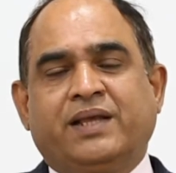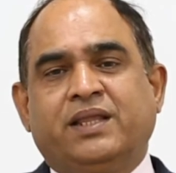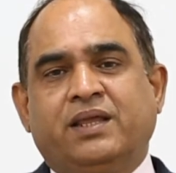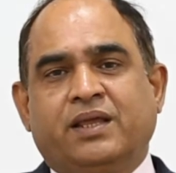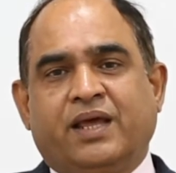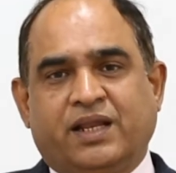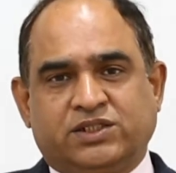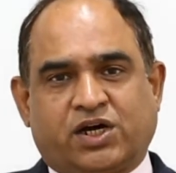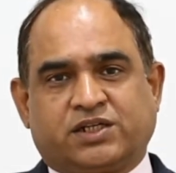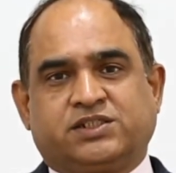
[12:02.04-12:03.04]
the
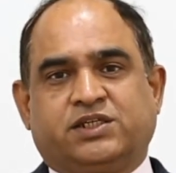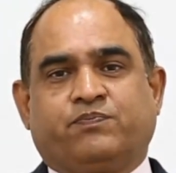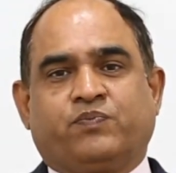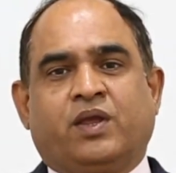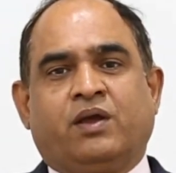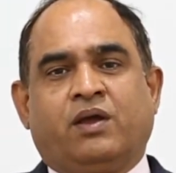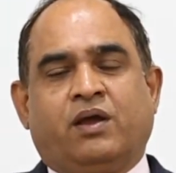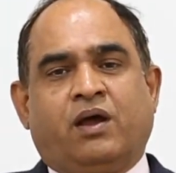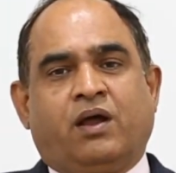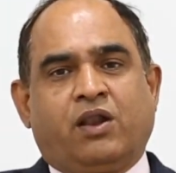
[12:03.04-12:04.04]
NHRC.
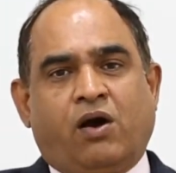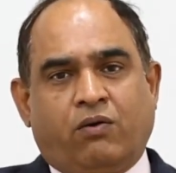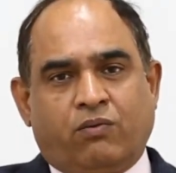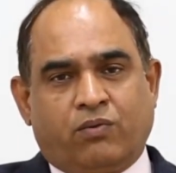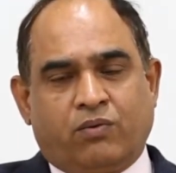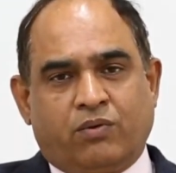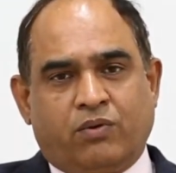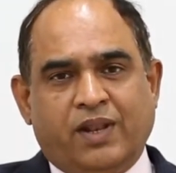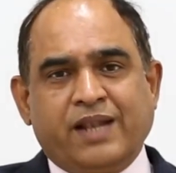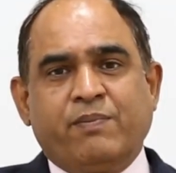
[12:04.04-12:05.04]
Now,
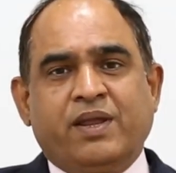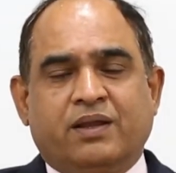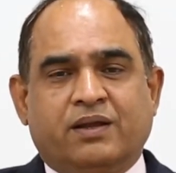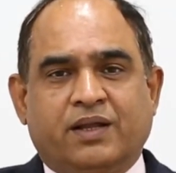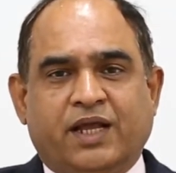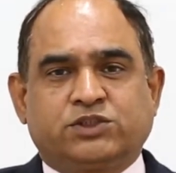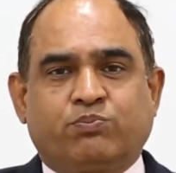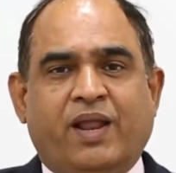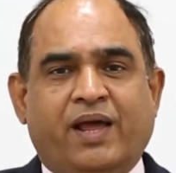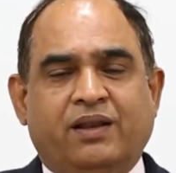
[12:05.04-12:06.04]
let me
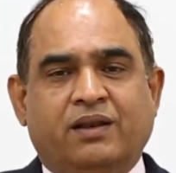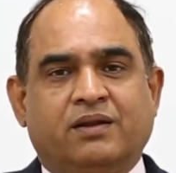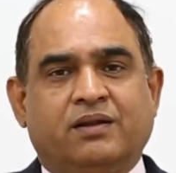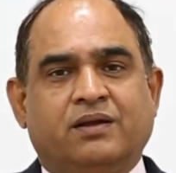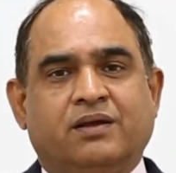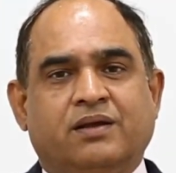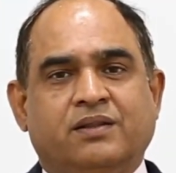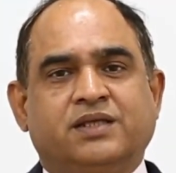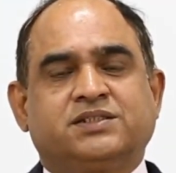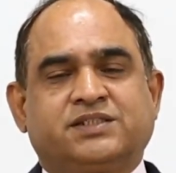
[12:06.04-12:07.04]
explain
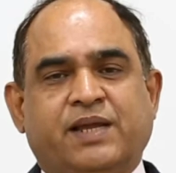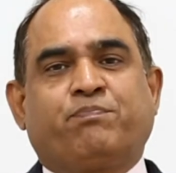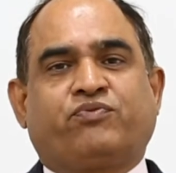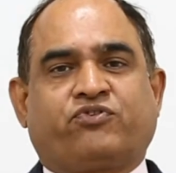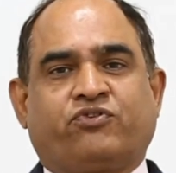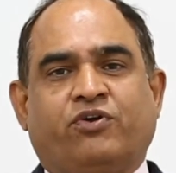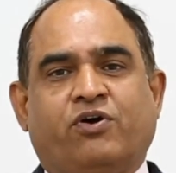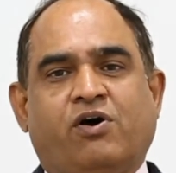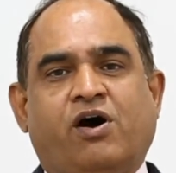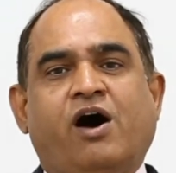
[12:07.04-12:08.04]
the steps
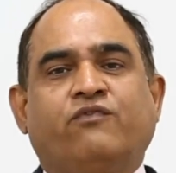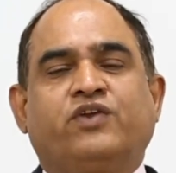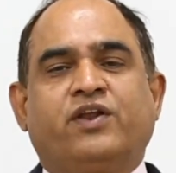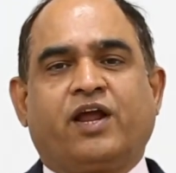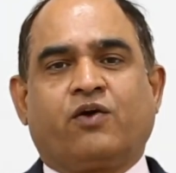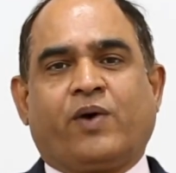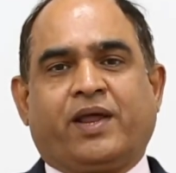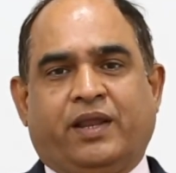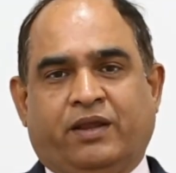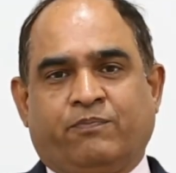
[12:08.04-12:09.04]
after
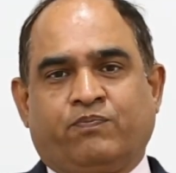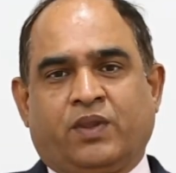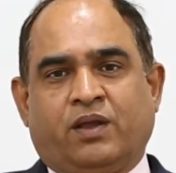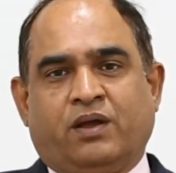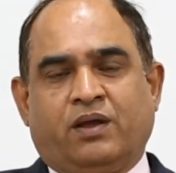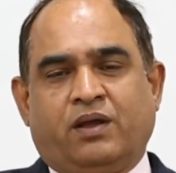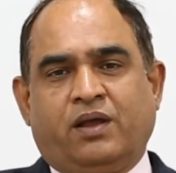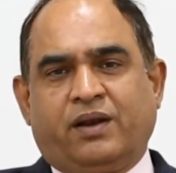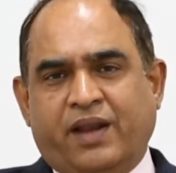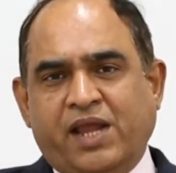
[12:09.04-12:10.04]
inquiry.
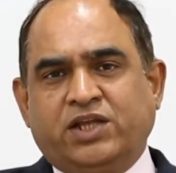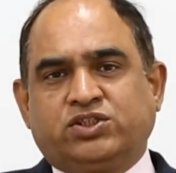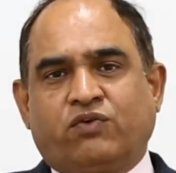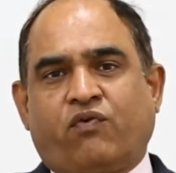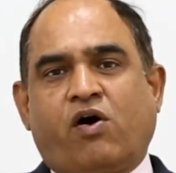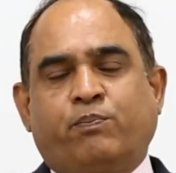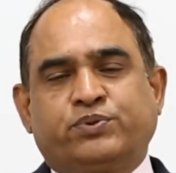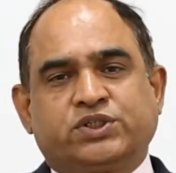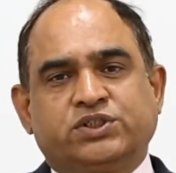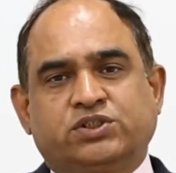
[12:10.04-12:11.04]
A range of
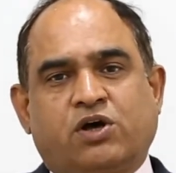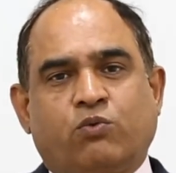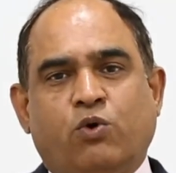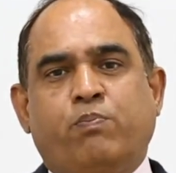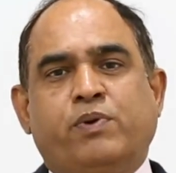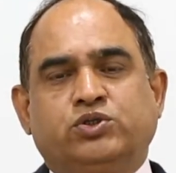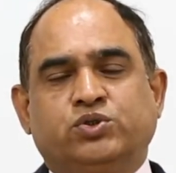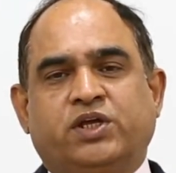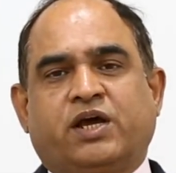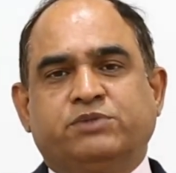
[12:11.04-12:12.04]
options are open to
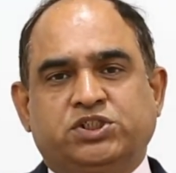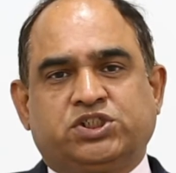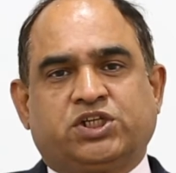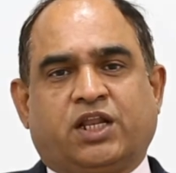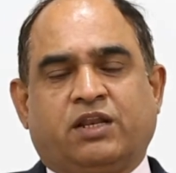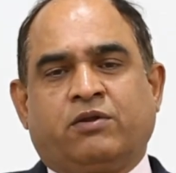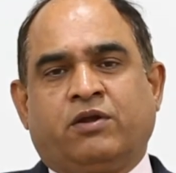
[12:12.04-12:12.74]
the commission